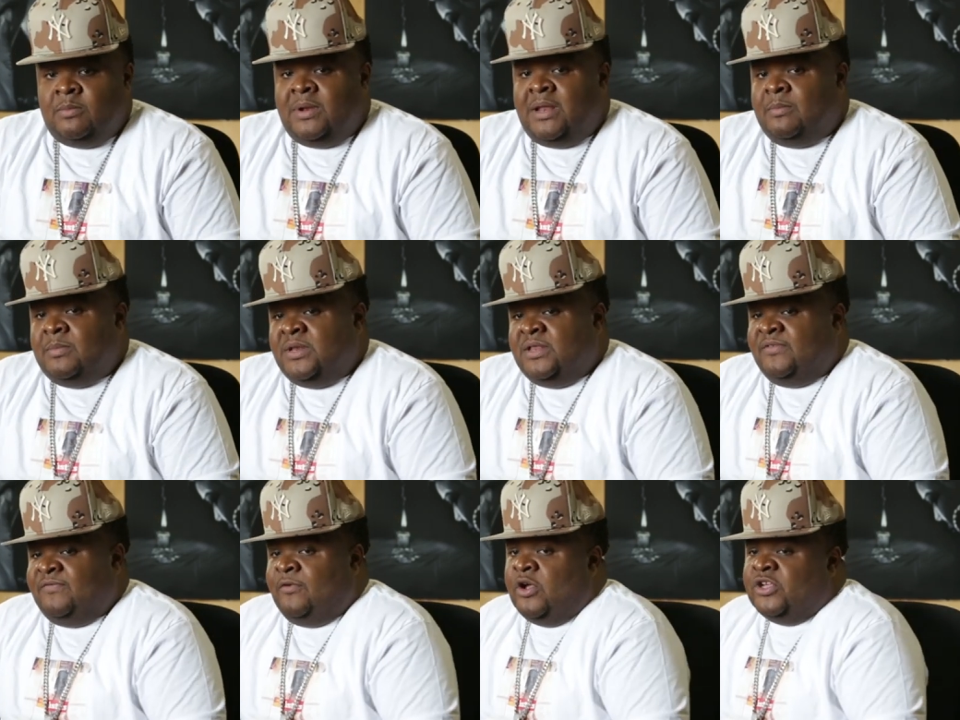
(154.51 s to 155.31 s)
But I mean,
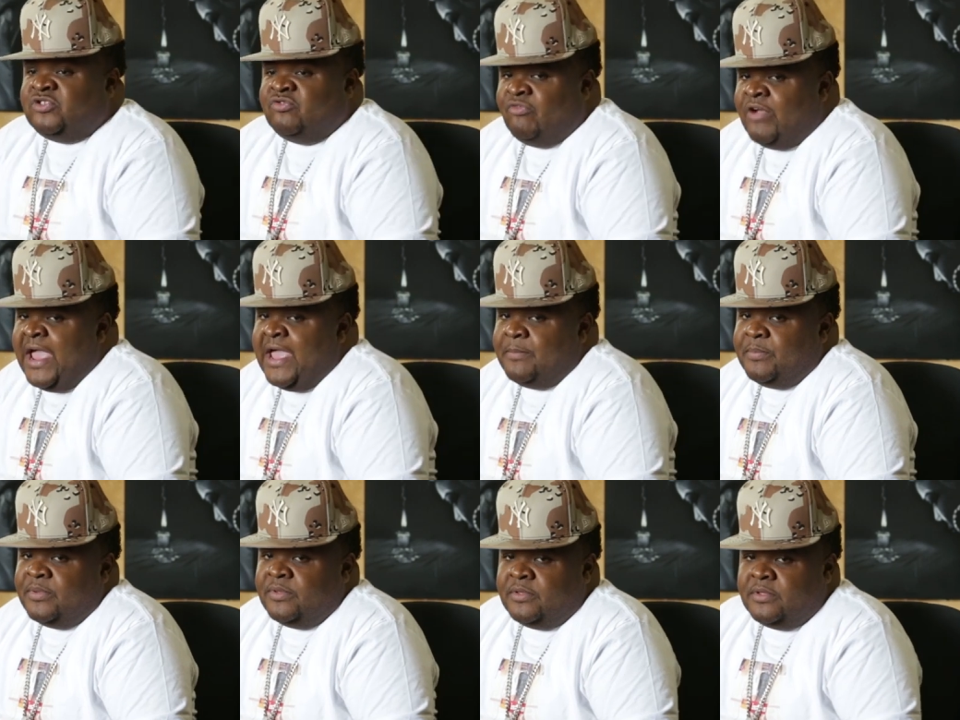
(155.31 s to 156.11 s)
as far as
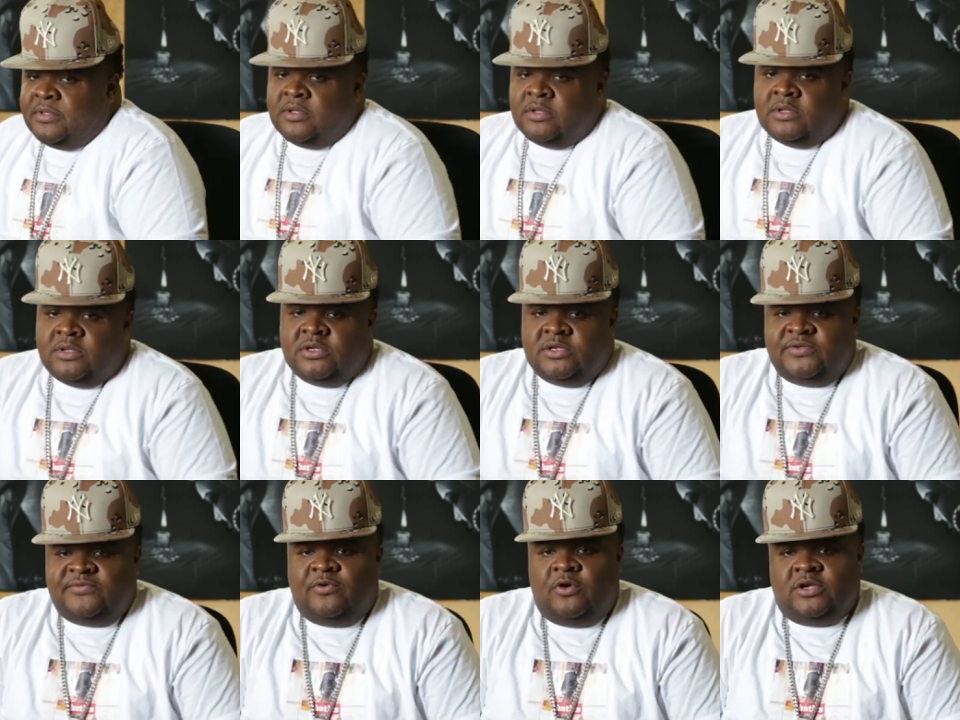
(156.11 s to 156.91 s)
rap,
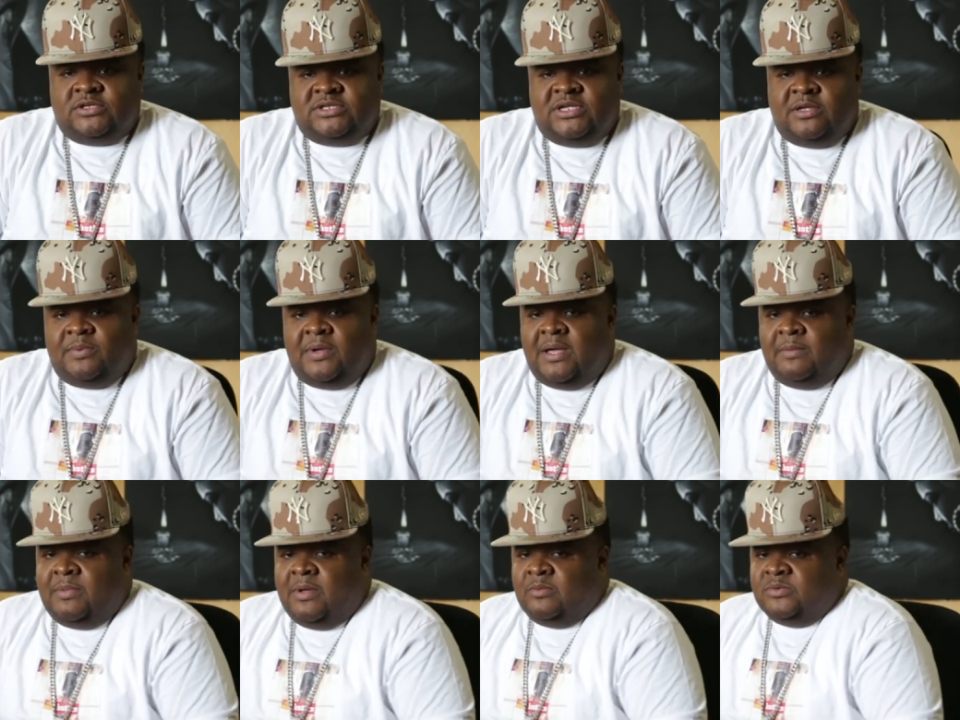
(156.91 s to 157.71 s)
as far as hip
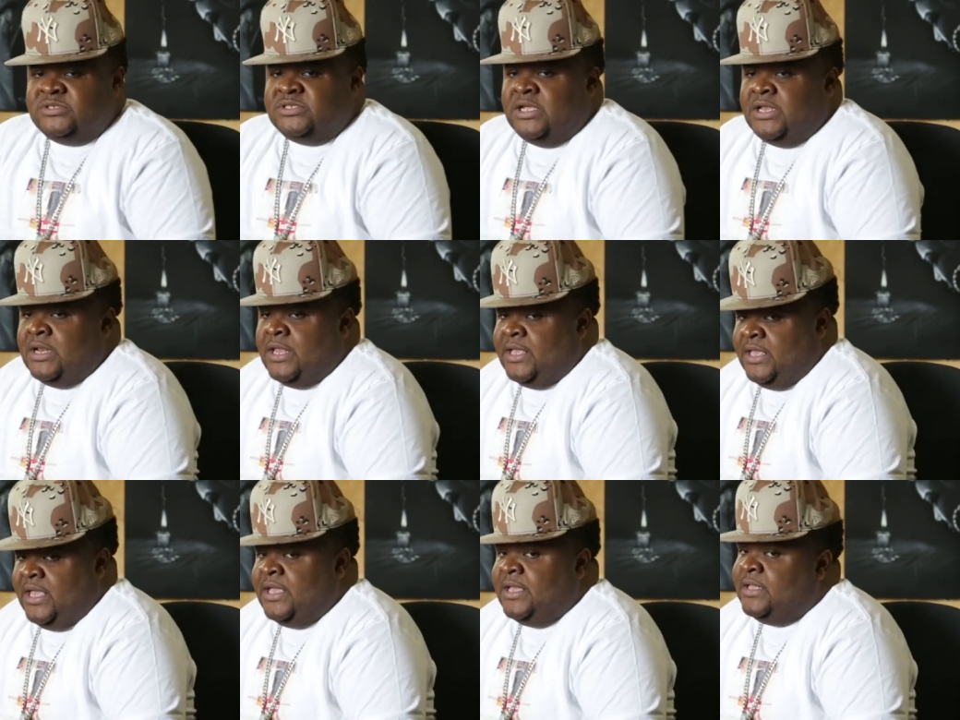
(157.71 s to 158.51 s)
hop, I would say
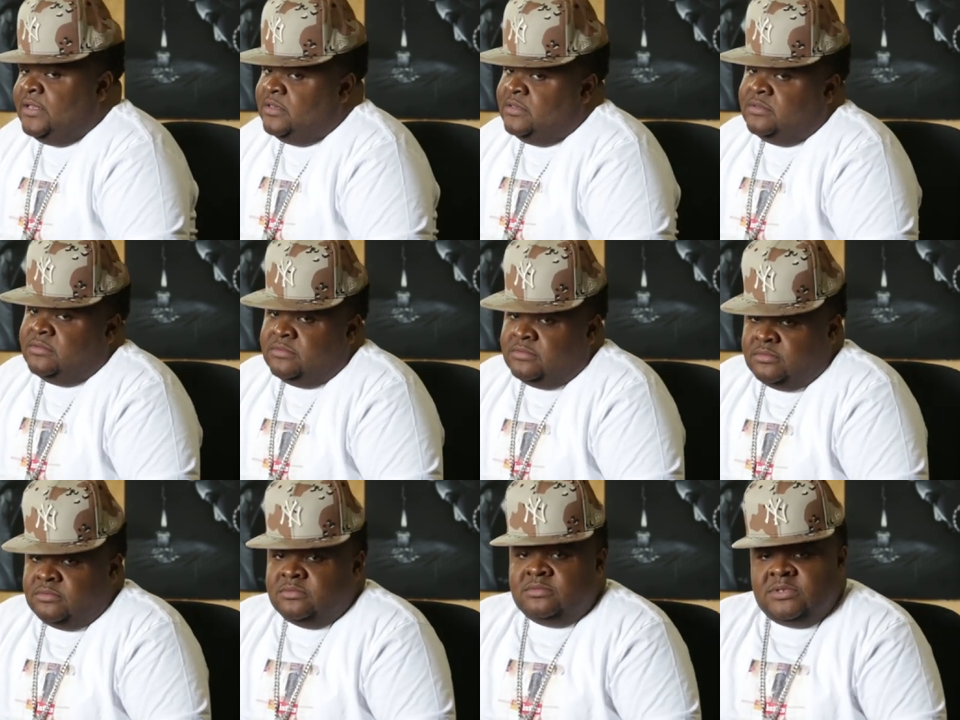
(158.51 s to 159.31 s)
like 8,
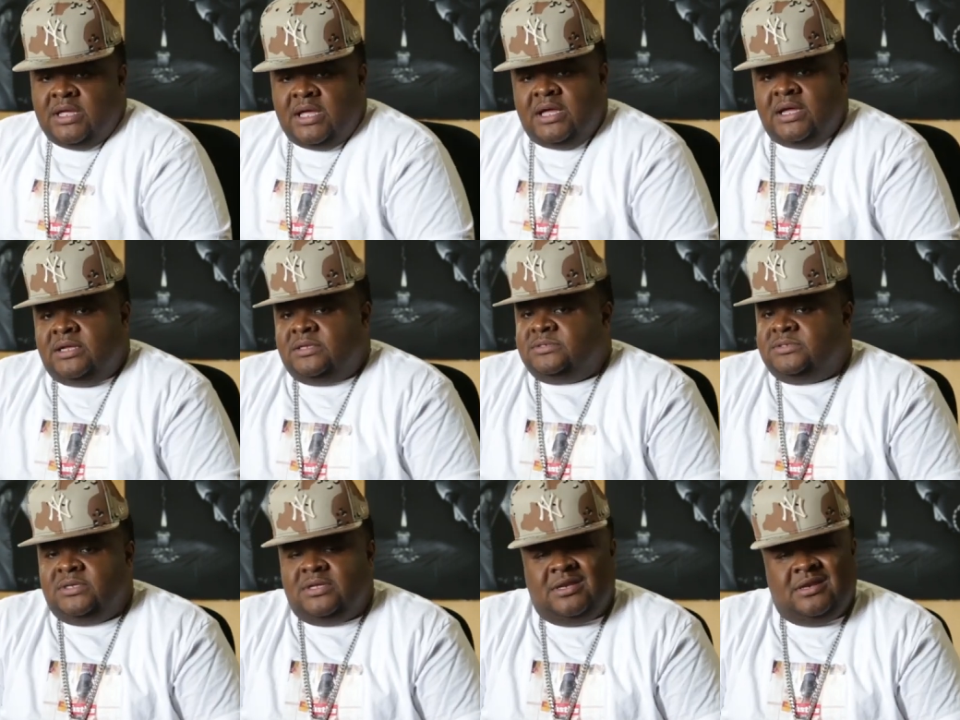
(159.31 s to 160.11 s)
9,
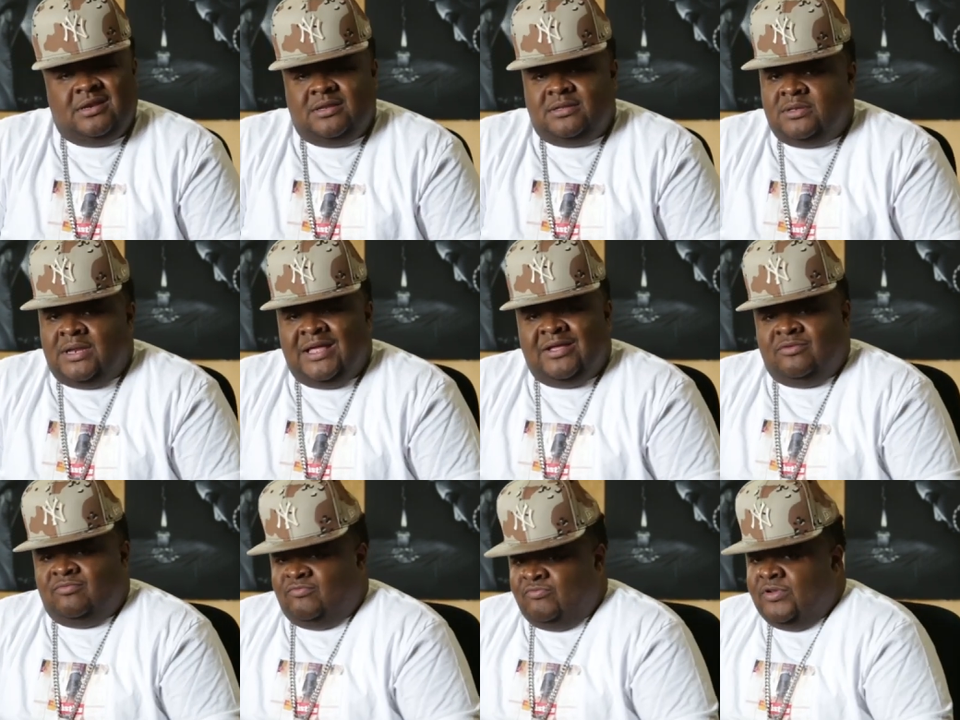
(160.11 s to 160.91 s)
10,
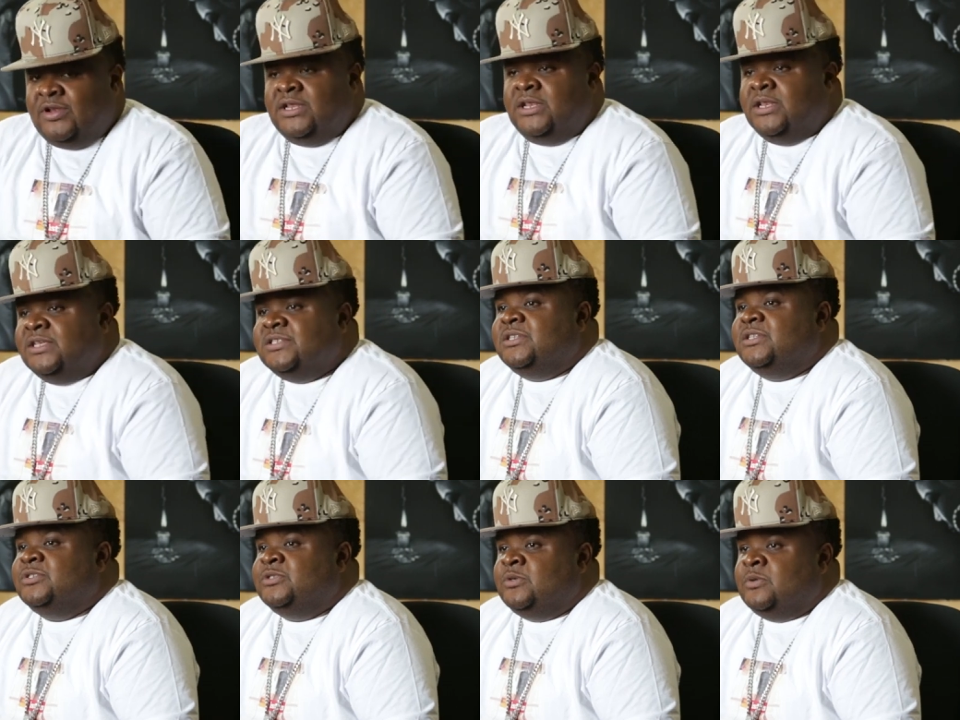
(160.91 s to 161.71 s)
like really
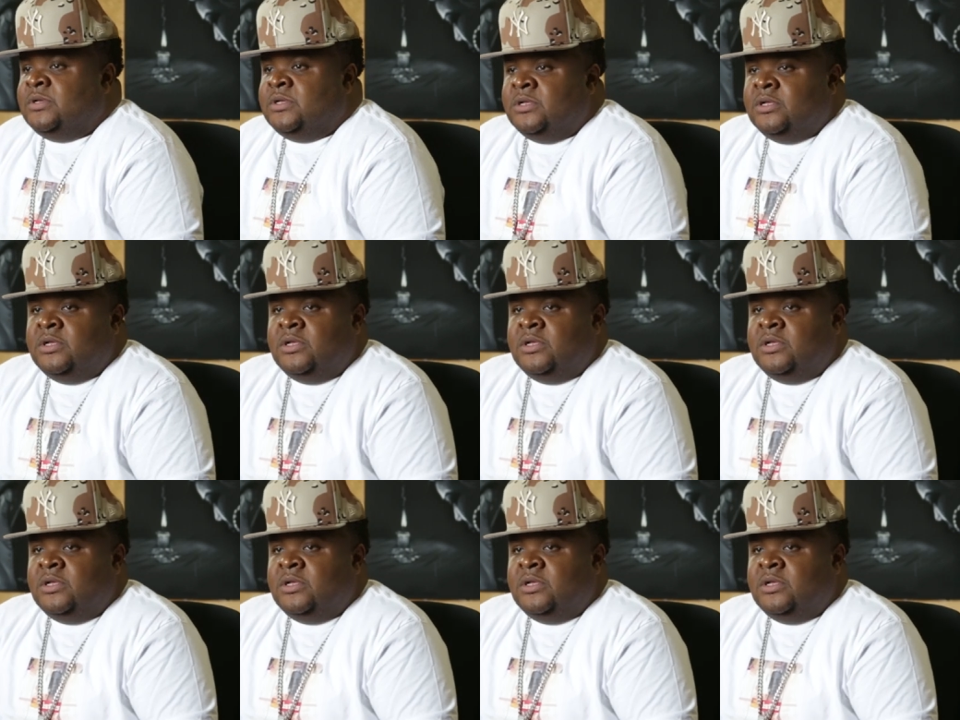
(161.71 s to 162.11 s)
listening to it.